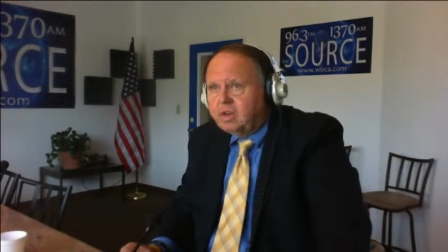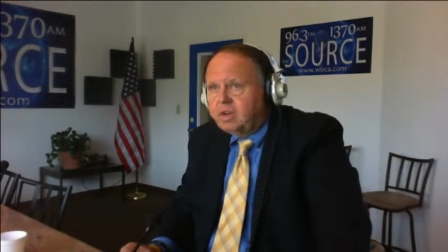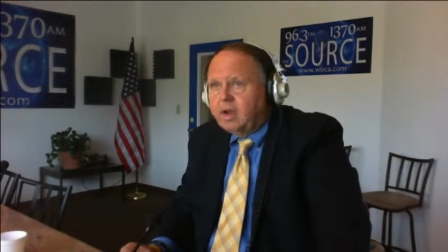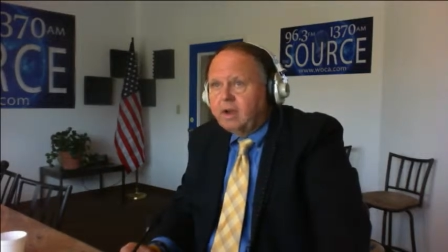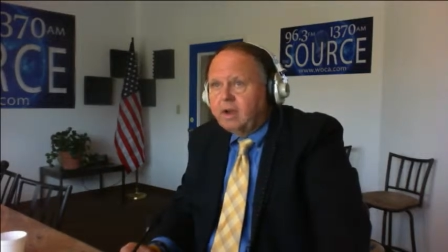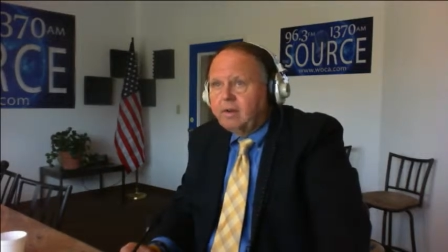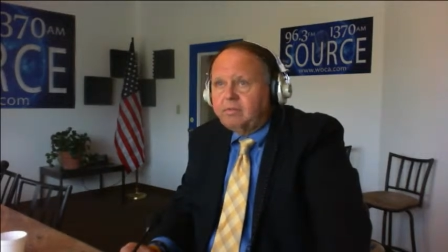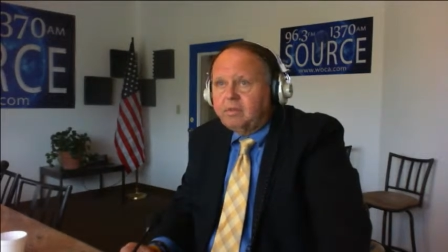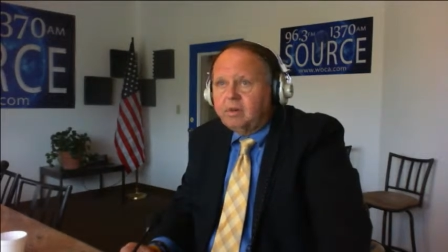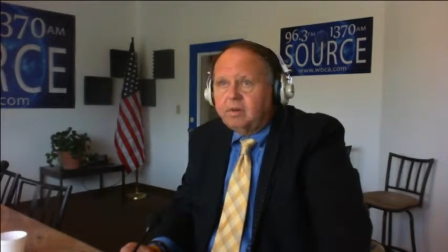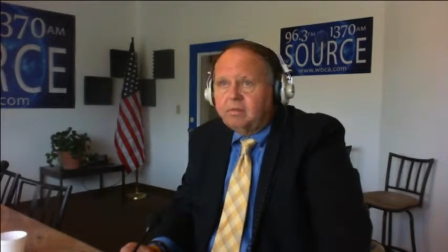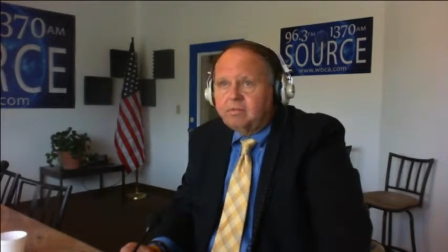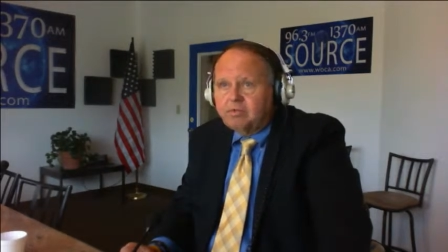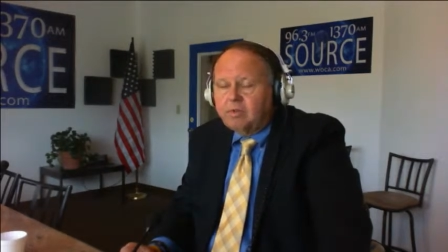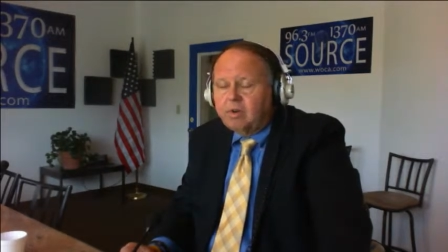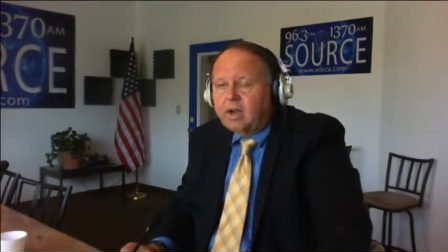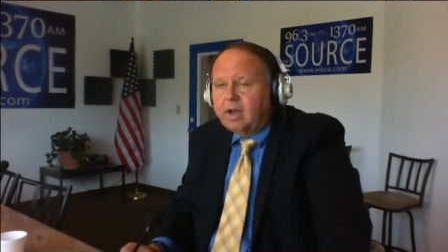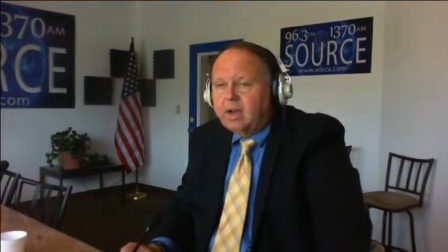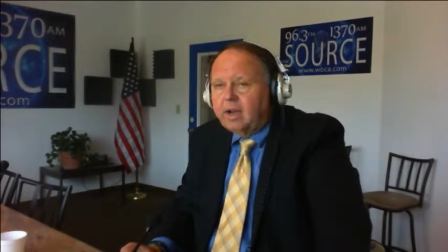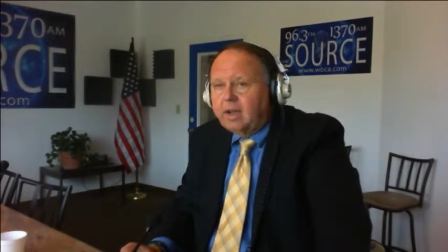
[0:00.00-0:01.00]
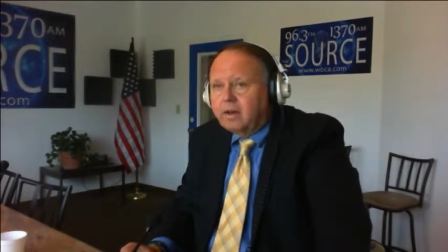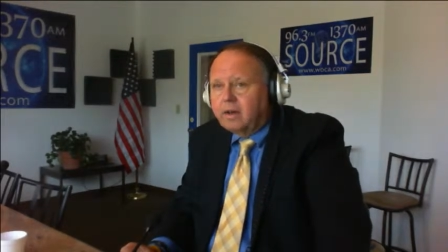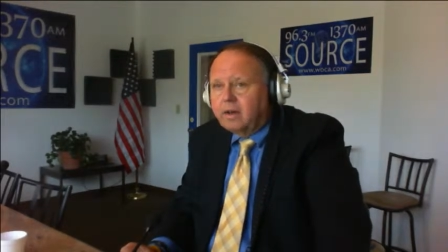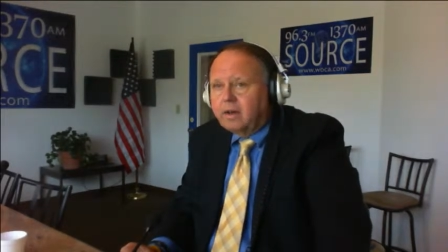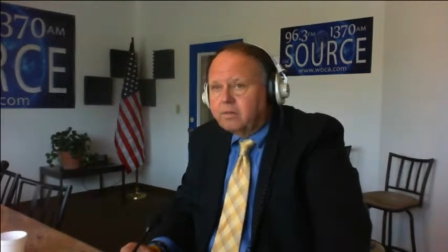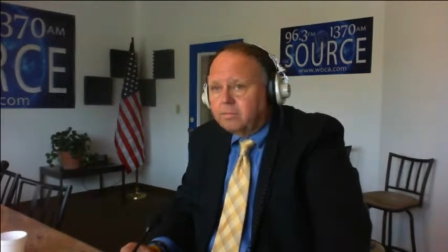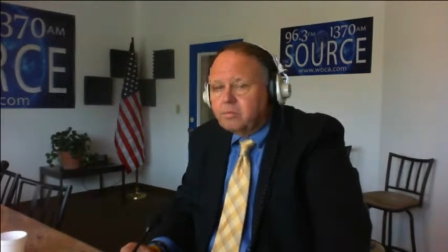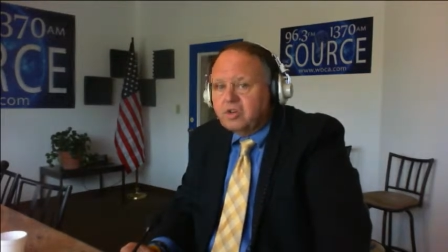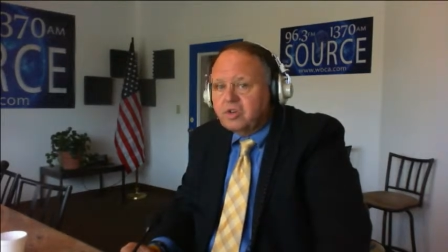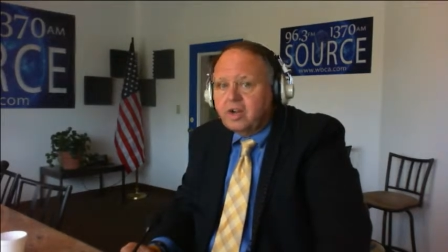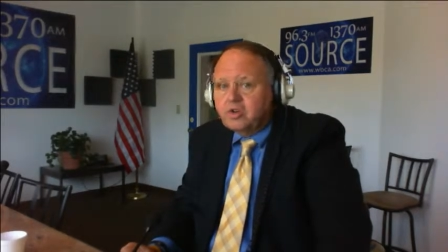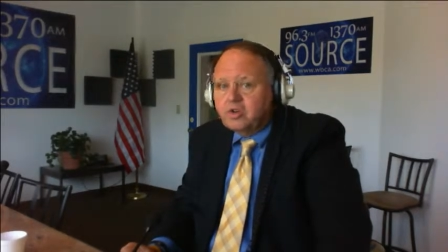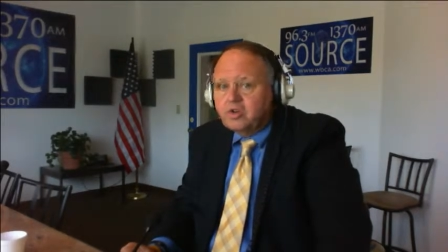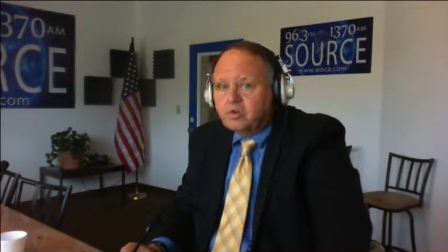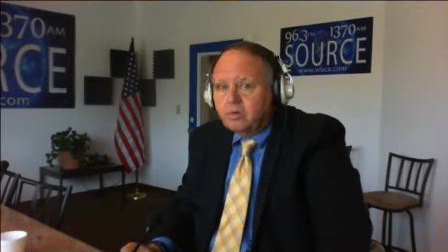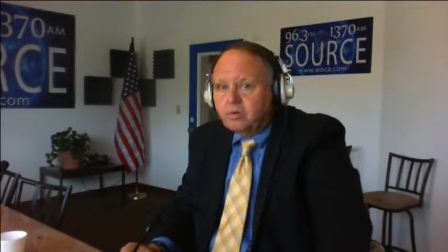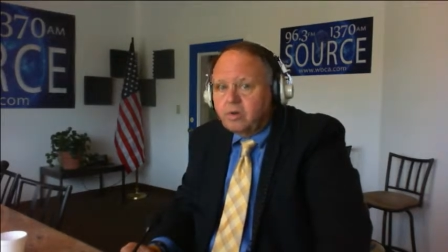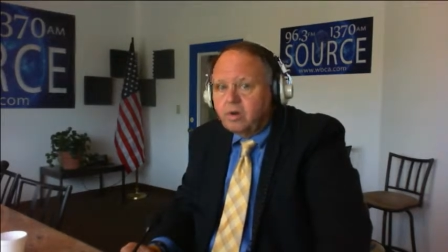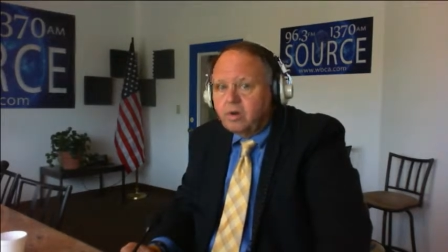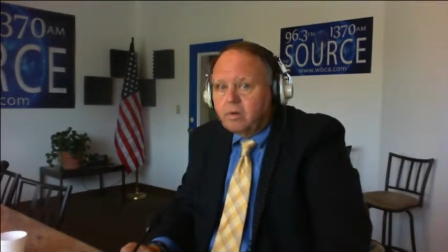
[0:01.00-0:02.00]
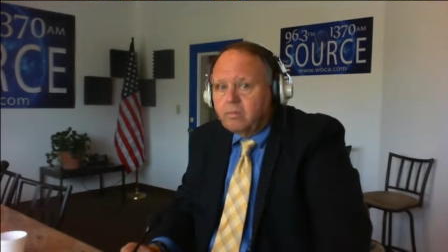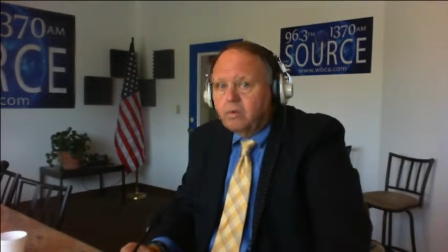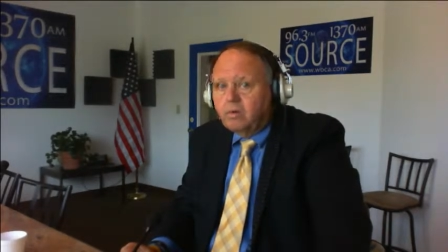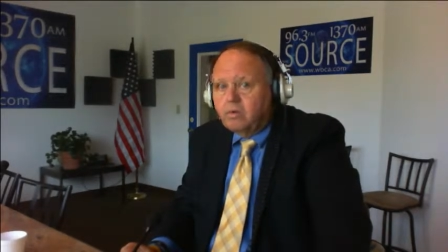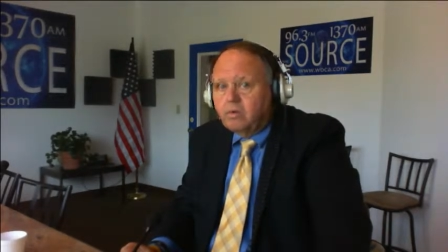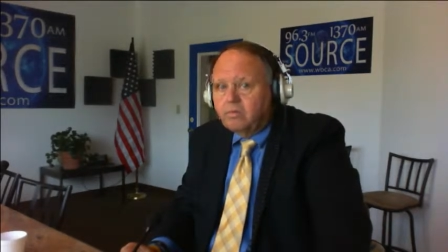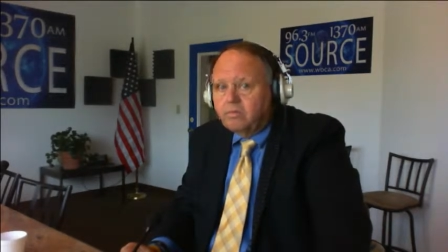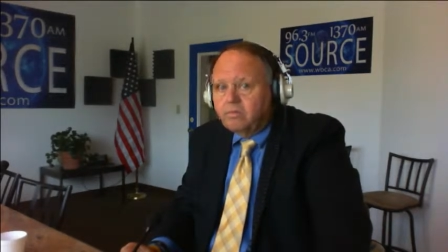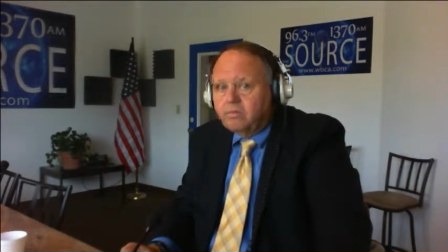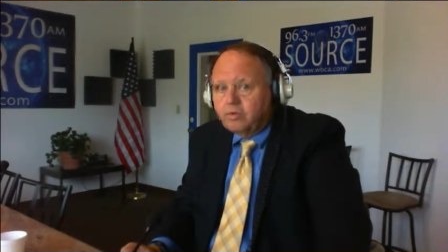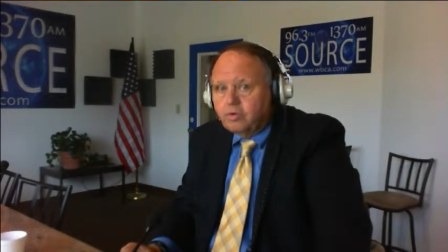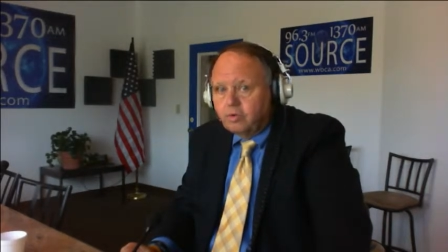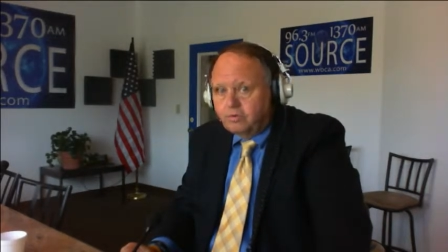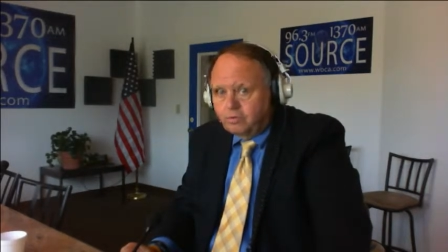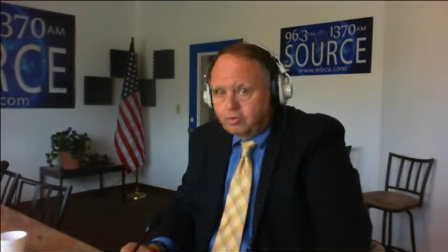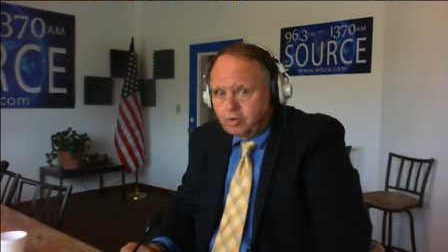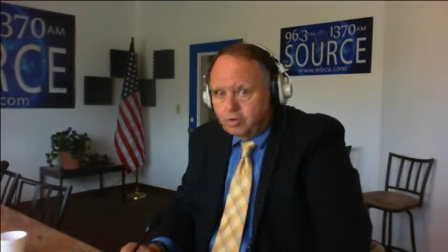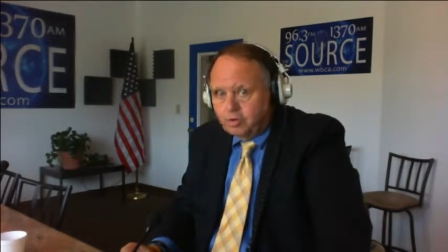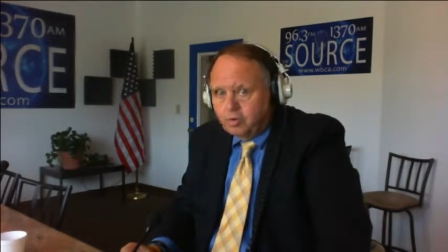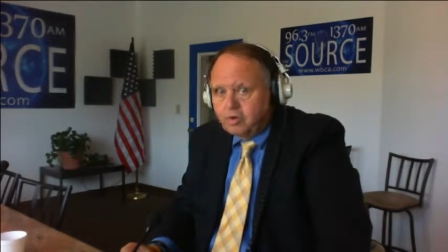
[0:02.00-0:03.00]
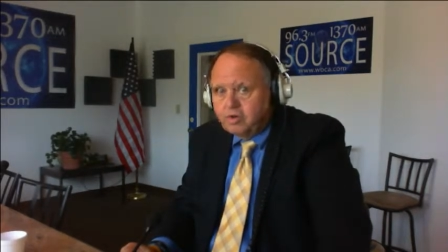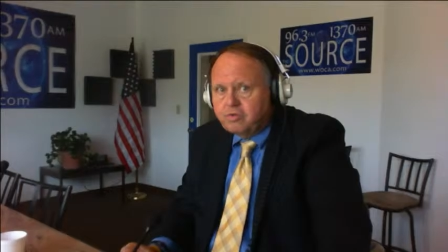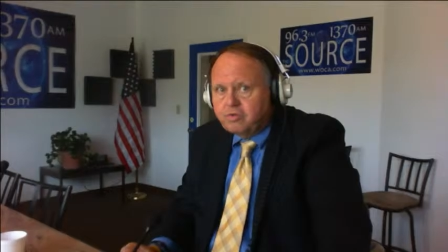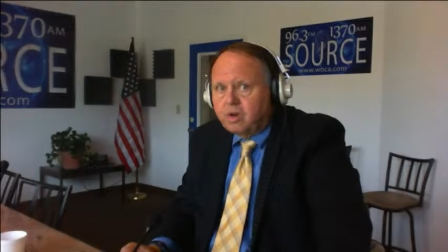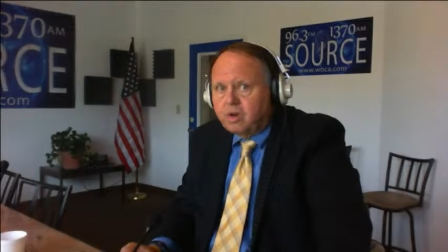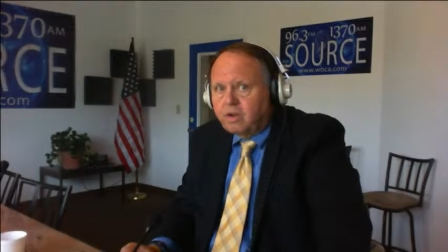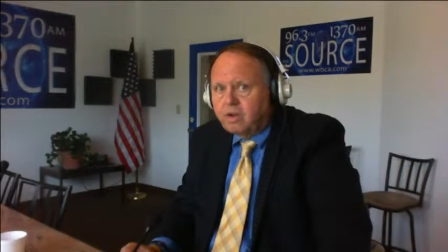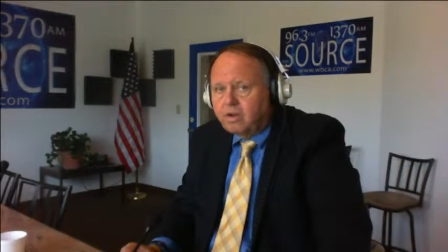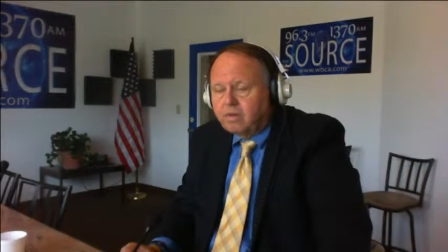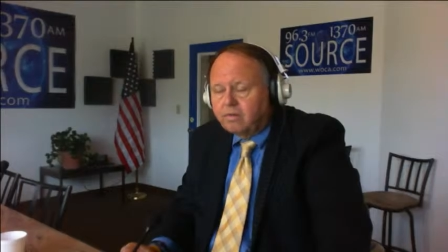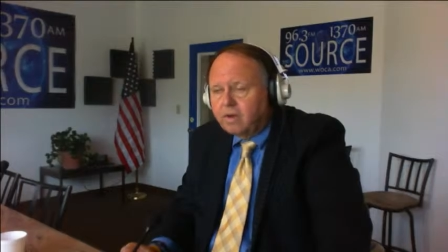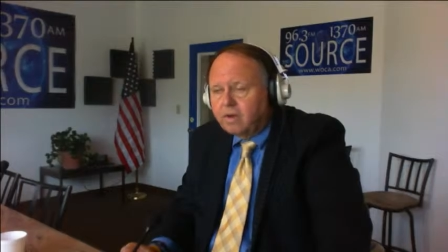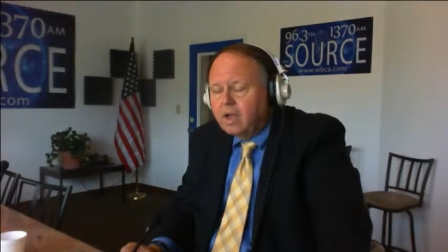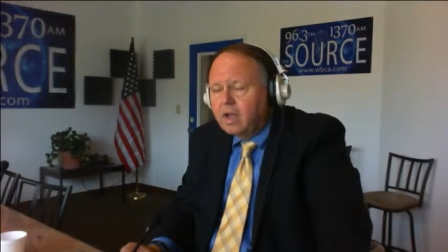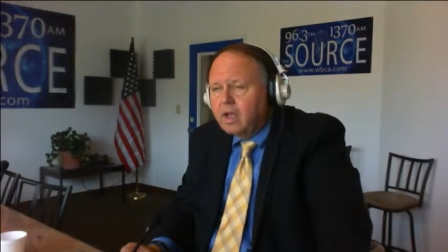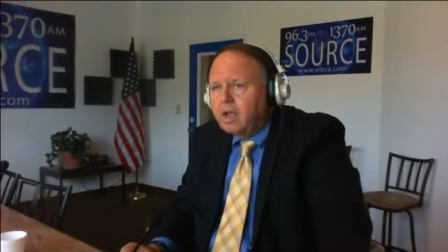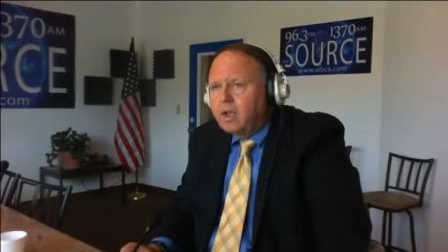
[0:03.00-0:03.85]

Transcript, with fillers: You have to have tried a substantial number of jury trials.